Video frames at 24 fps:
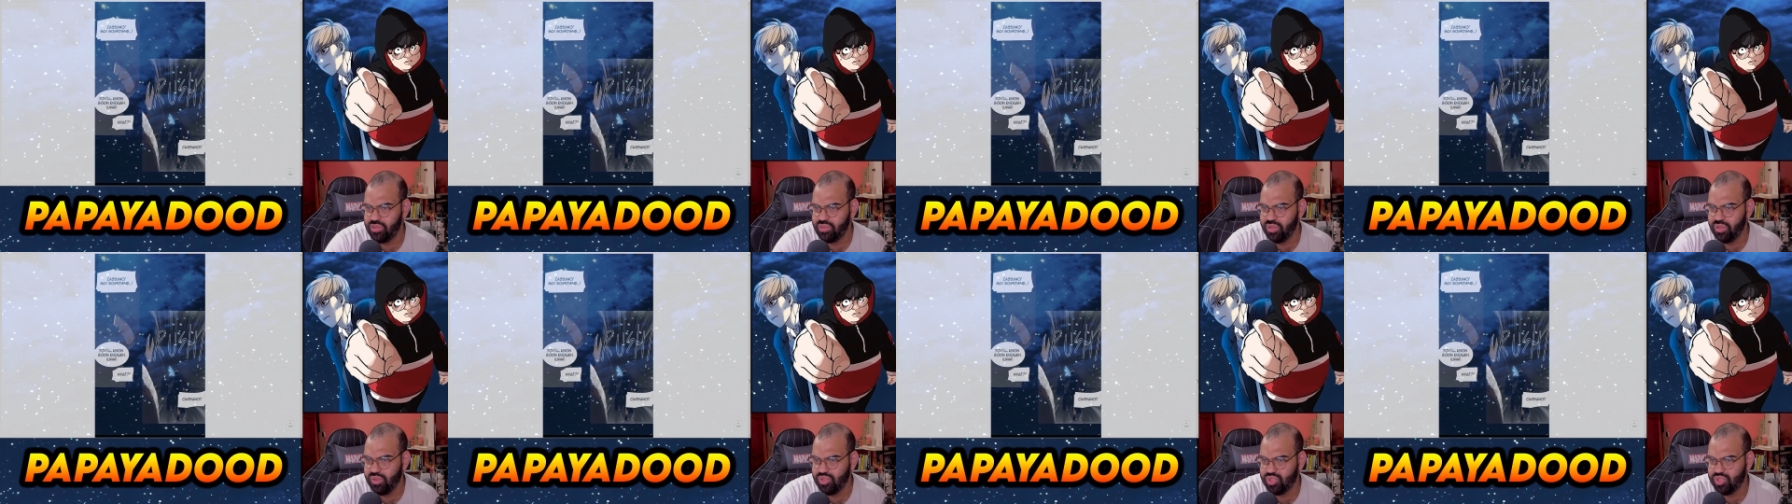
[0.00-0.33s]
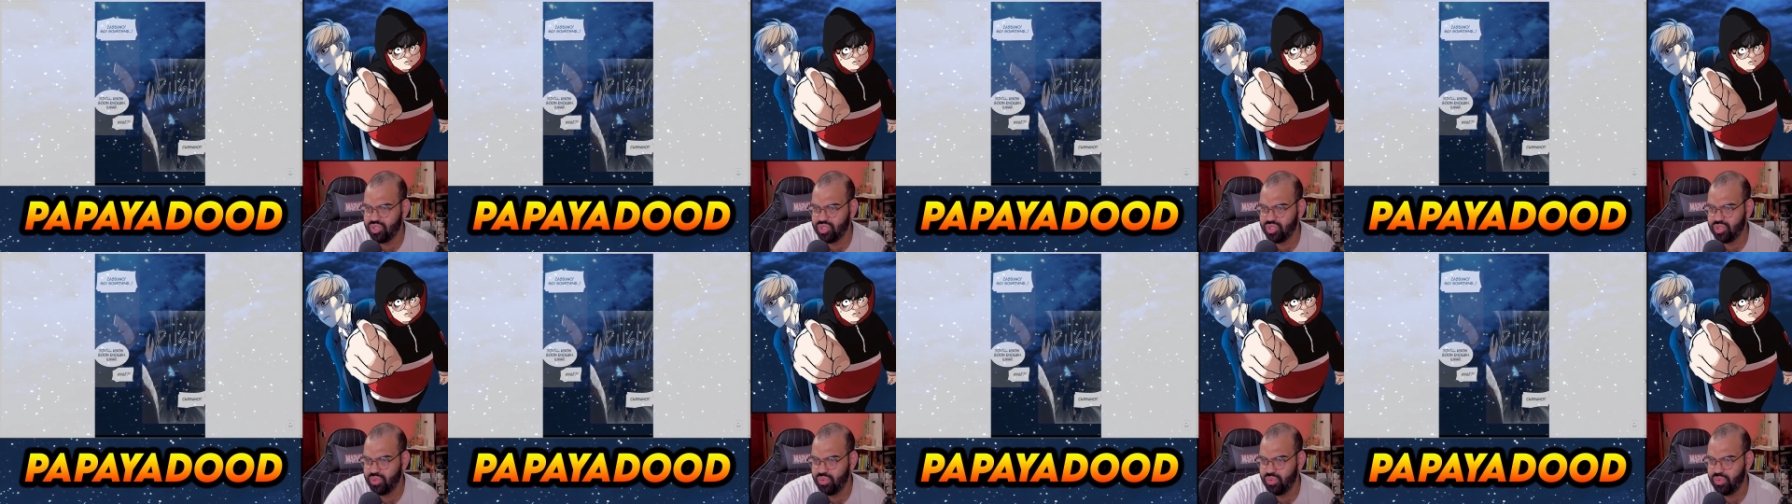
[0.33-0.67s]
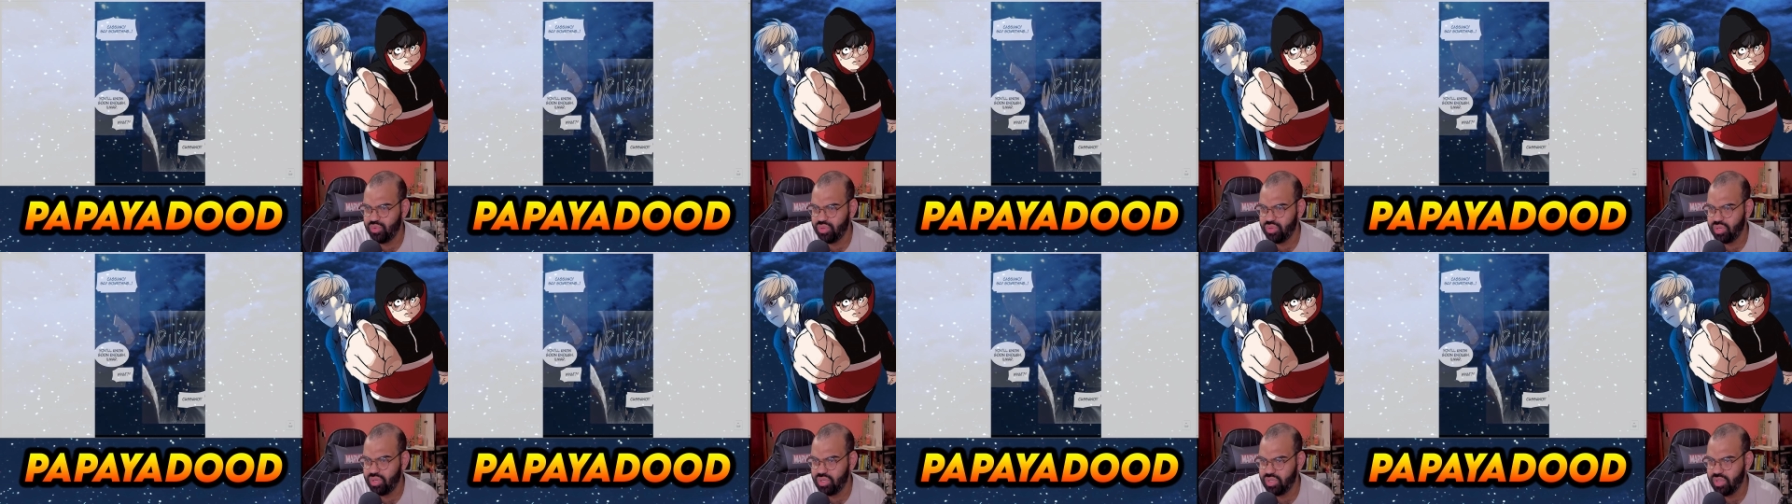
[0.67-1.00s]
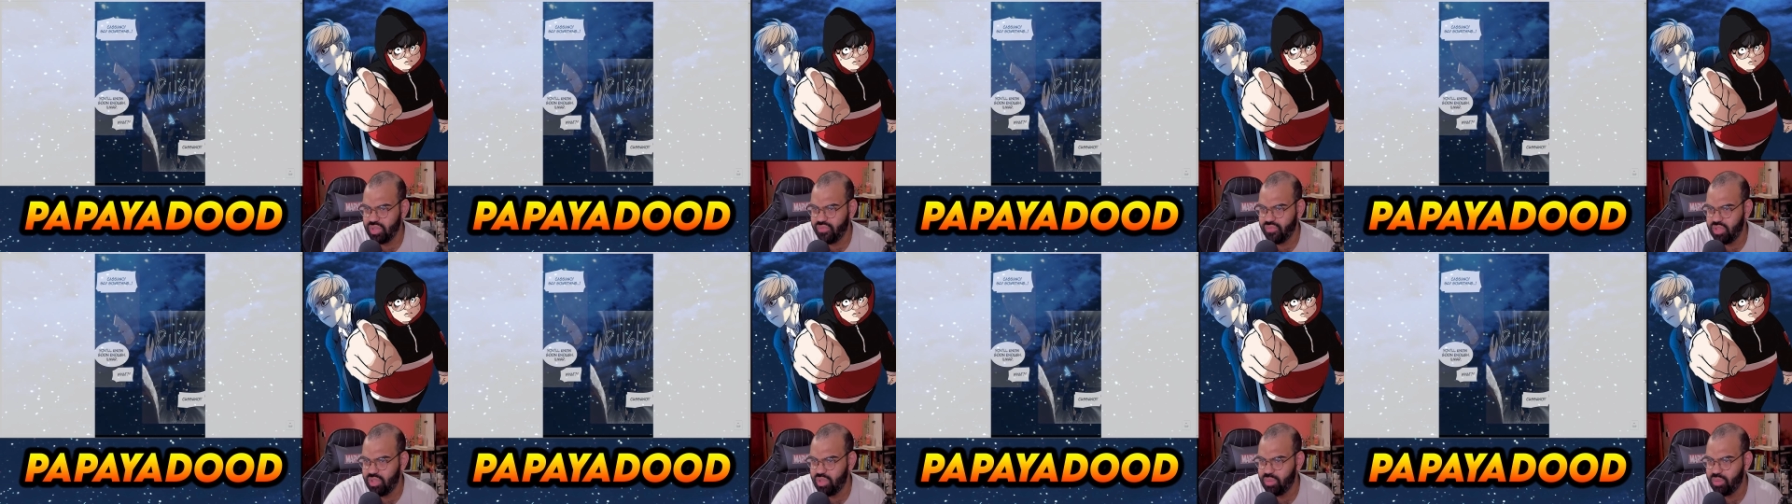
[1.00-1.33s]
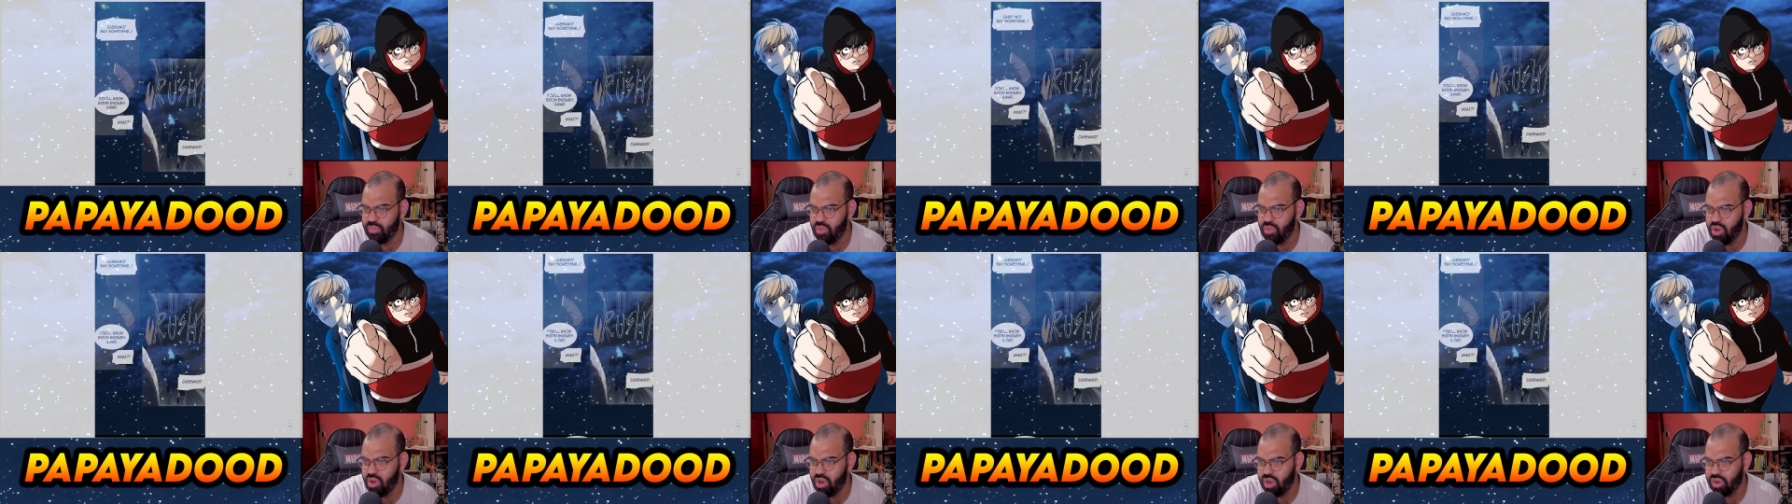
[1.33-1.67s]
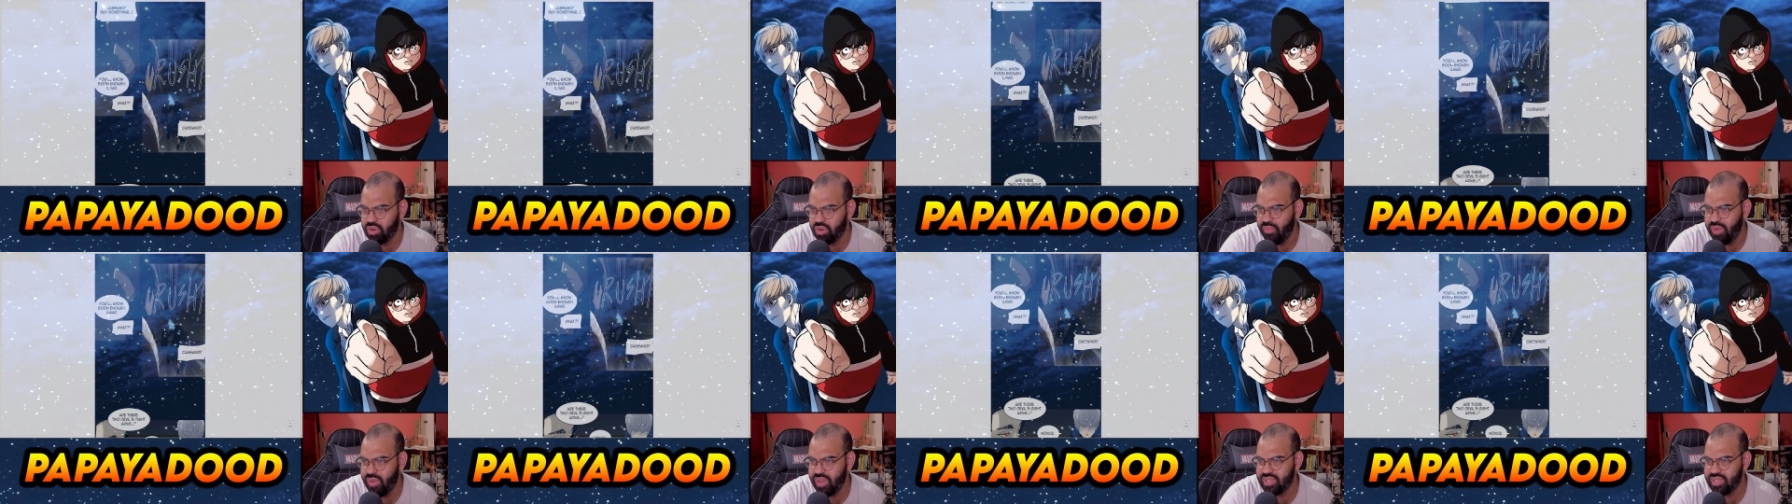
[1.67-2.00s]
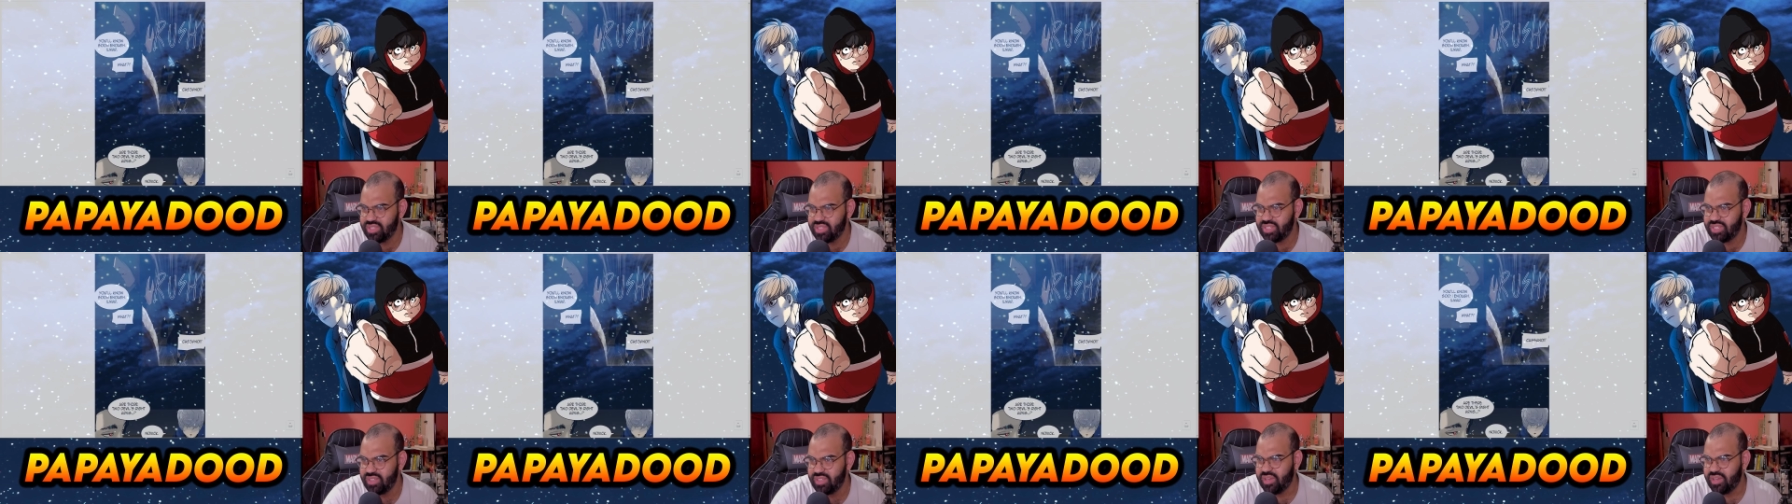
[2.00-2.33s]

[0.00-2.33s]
You'll know soon enough, Elmar. What?